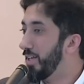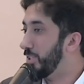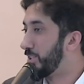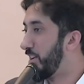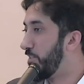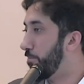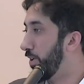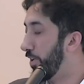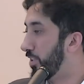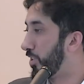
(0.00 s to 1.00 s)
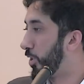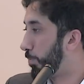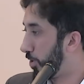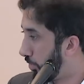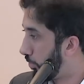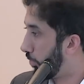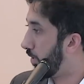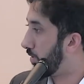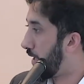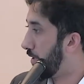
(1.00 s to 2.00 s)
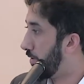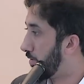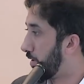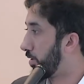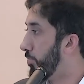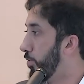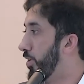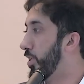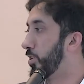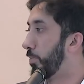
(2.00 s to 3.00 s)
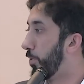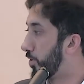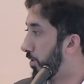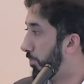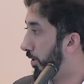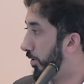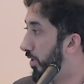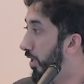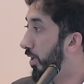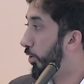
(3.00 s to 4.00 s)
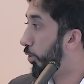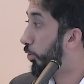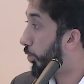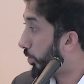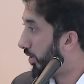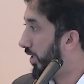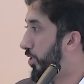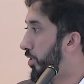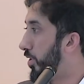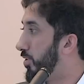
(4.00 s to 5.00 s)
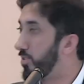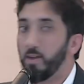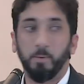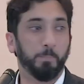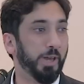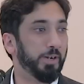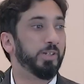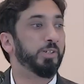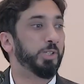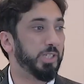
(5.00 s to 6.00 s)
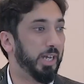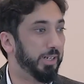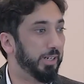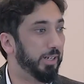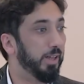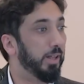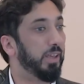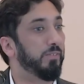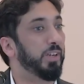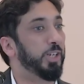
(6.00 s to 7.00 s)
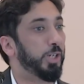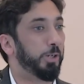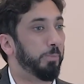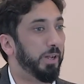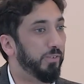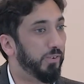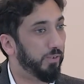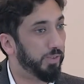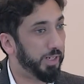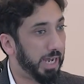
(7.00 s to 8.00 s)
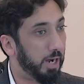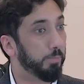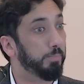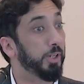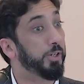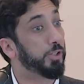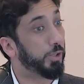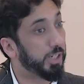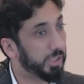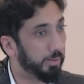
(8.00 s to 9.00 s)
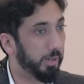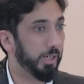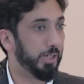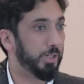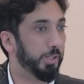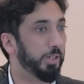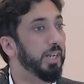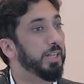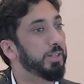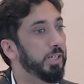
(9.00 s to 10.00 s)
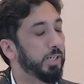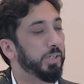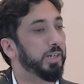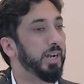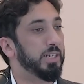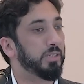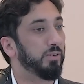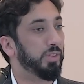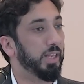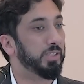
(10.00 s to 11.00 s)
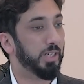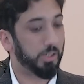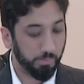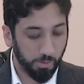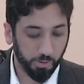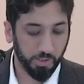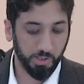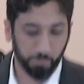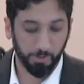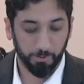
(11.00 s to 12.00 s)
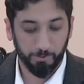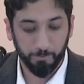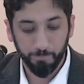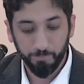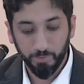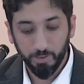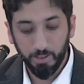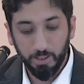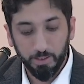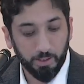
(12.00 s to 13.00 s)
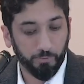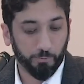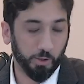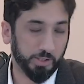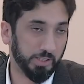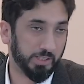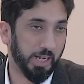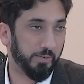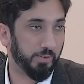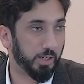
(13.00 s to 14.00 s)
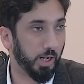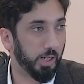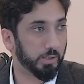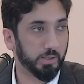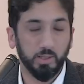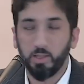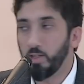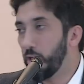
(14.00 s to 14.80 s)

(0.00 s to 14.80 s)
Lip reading: Instead of building suspicion towards others, a community is supposed to build, good relations, better understanding, giving each other benefit of the doubt, building trust among each other. These are the kinds of things that communities build. Then, of course, inside of a cult,